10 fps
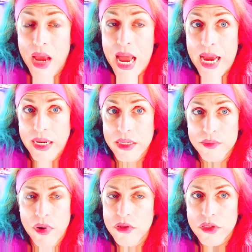on his
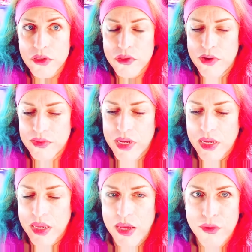poster. So I was like,
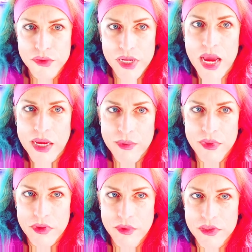and there was a guy coming
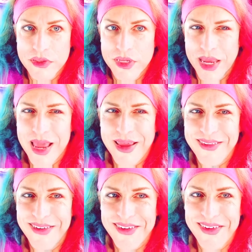through, so I was like, hey,
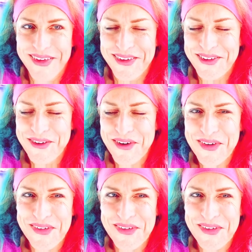look, Jordan.